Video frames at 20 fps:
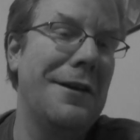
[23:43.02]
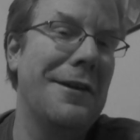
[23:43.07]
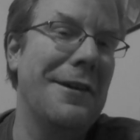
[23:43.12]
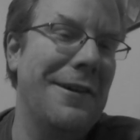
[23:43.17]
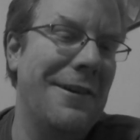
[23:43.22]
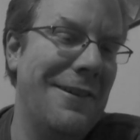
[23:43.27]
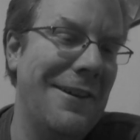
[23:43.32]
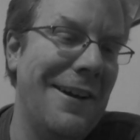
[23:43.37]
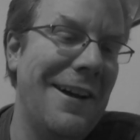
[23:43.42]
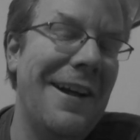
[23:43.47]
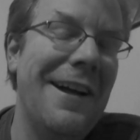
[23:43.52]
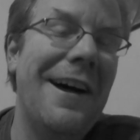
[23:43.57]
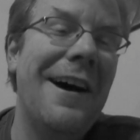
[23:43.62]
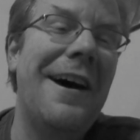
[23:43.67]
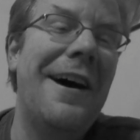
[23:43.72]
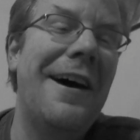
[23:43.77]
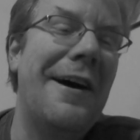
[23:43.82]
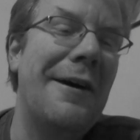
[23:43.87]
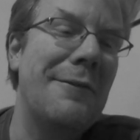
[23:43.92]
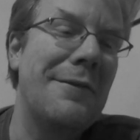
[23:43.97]
you
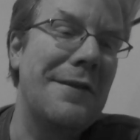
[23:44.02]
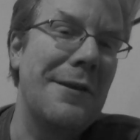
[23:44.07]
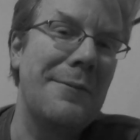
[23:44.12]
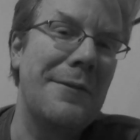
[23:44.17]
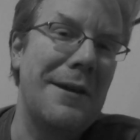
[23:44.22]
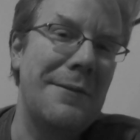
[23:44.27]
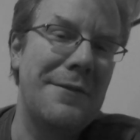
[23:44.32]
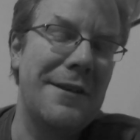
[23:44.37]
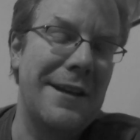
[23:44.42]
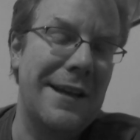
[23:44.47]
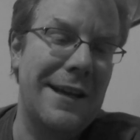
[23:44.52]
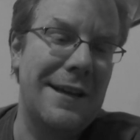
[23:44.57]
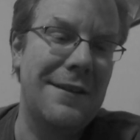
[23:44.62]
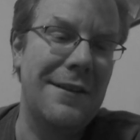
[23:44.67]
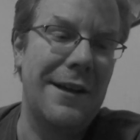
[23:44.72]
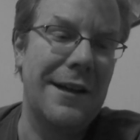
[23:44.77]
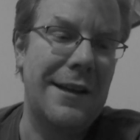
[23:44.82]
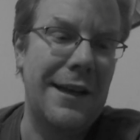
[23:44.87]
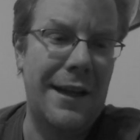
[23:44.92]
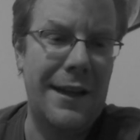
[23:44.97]
know, um, sometimes it
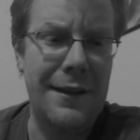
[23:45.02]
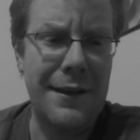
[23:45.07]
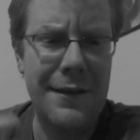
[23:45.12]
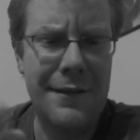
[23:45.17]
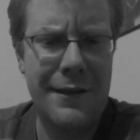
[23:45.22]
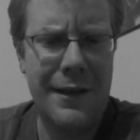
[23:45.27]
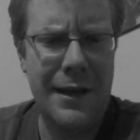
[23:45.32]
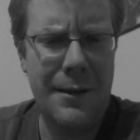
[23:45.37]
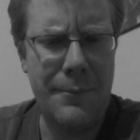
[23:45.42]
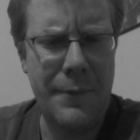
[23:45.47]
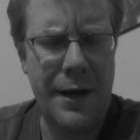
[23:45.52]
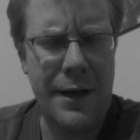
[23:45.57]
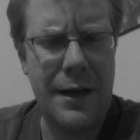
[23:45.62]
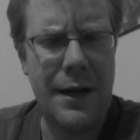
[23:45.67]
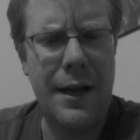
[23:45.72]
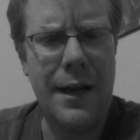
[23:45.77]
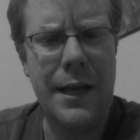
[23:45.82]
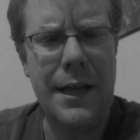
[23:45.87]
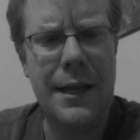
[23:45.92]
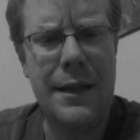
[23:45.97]
gets like that. In this game, I
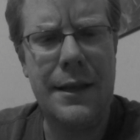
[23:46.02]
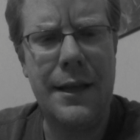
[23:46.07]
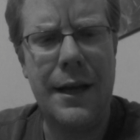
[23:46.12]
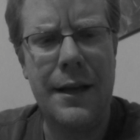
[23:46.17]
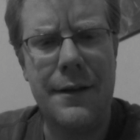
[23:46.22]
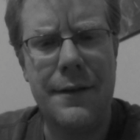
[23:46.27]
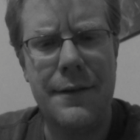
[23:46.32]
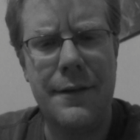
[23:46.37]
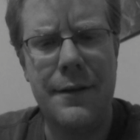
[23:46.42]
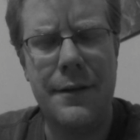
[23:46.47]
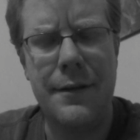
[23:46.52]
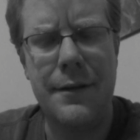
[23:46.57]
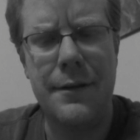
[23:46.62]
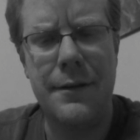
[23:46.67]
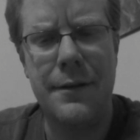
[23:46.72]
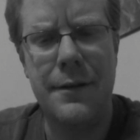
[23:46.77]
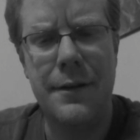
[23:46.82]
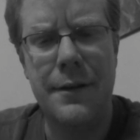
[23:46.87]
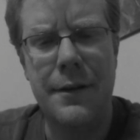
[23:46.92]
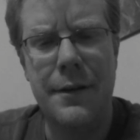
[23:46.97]
kind of get that. Uh,
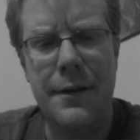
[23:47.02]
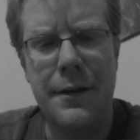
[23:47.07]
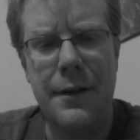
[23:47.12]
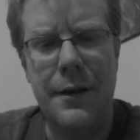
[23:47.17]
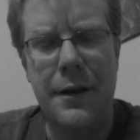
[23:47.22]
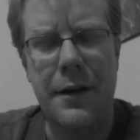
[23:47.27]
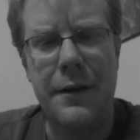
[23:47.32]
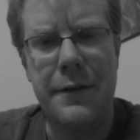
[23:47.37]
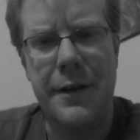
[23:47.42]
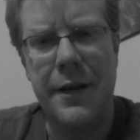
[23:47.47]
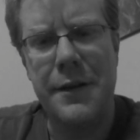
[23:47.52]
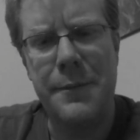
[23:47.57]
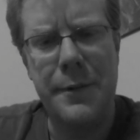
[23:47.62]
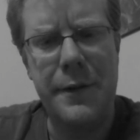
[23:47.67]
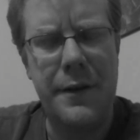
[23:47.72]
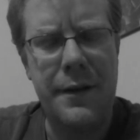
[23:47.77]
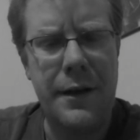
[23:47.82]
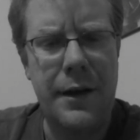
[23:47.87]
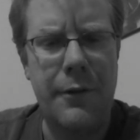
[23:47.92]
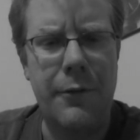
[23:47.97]
uh, takes
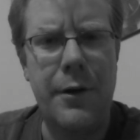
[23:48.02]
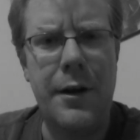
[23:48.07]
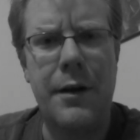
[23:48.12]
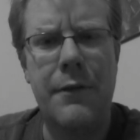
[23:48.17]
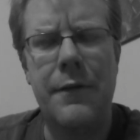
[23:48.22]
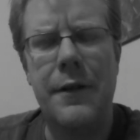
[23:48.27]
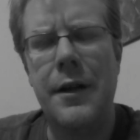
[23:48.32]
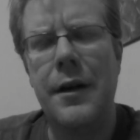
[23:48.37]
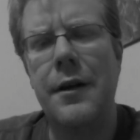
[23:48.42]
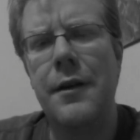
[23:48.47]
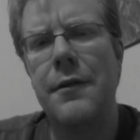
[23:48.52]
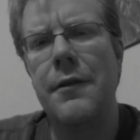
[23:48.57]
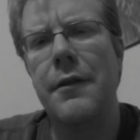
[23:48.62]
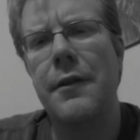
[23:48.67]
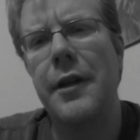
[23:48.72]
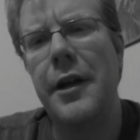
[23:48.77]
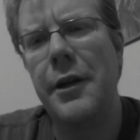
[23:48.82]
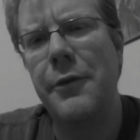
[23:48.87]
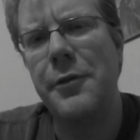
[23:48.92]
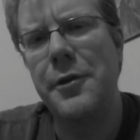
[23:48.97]
me to that whatever that other
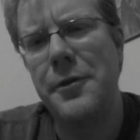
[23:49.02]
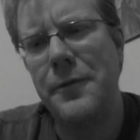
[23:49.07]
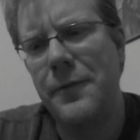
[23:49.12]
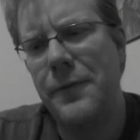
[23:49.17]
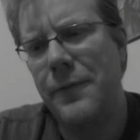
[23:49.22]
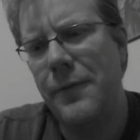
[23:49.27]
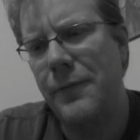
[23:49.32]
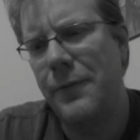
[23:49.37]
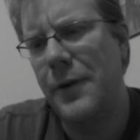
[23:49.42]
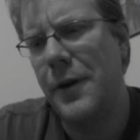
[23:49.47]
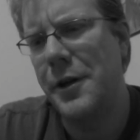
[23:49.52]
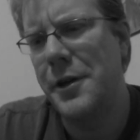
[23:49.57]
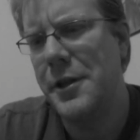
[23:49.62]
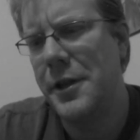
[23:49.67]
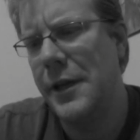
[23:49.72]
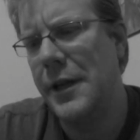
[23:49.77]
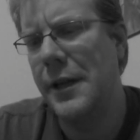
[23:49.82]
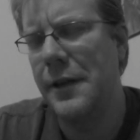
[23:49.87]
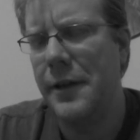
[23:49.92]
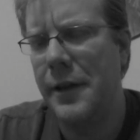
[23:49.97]
language
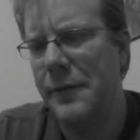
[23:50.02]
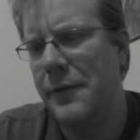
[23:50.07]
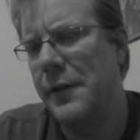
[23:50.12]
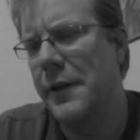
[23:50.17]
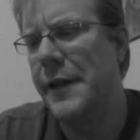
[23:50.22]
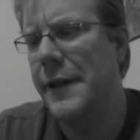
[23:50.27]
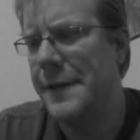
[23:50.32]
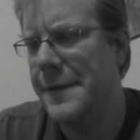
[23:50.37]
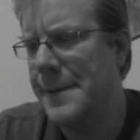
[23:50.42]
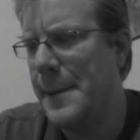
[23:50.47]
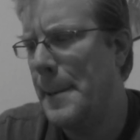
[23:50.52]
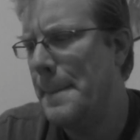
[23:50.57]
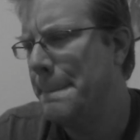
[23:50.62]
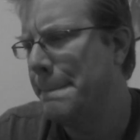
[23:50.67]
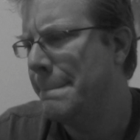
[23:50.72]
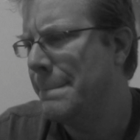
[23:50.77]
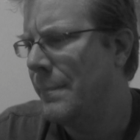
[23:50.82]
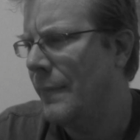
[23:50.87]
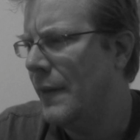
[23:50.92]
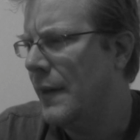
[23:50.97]
functioning level is.
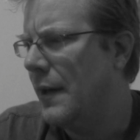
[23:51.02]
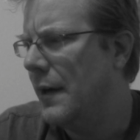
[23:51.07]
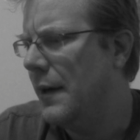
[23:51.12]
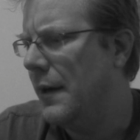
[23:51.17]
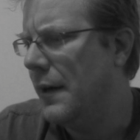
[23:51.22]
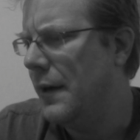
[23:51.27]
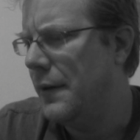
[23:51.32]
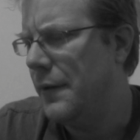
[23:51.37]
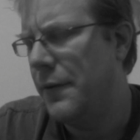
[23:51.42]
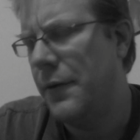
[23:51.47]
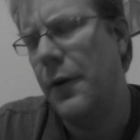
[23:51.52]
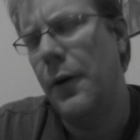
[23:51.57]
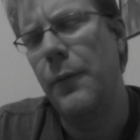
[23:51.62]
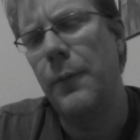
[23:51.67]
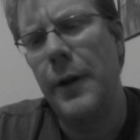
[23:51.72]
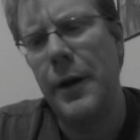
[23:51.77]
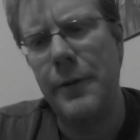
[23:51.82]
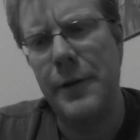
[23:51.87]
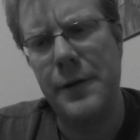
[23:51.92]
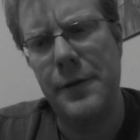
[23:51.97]
Uh, so
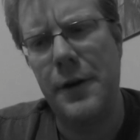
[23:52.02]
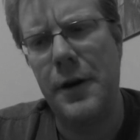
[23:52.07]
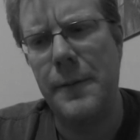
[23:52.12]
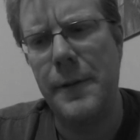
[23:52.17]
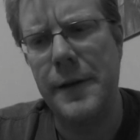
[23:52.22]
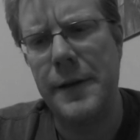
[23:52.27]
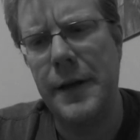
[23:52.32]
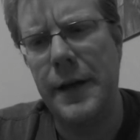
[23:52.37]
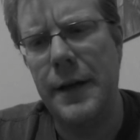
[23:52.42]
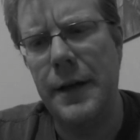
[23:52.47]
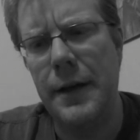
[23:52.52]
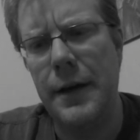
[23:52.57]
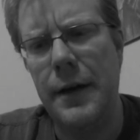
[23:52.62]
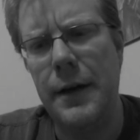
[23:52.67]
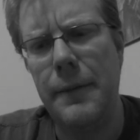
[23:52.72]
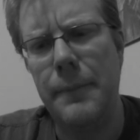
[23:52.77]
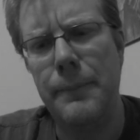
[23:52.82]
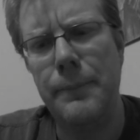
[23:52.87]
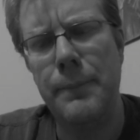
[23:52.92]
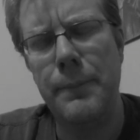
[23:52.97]
anyway, sorry about that.
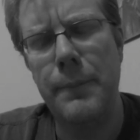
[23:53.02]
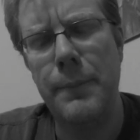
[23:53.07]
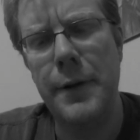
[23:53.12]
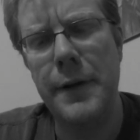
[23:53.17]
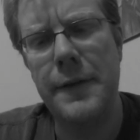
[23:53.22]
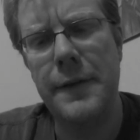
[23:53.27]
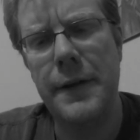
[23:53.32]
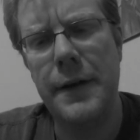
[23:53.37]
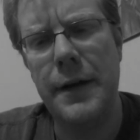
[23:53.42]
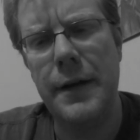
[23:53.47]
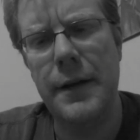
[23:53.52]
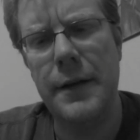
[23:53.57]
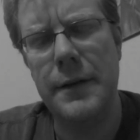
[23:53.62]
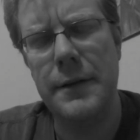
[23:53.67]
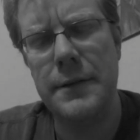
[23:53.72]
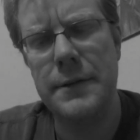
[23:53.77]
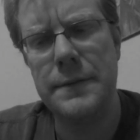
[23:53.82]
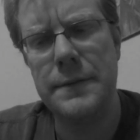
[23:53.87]
Um, but uh,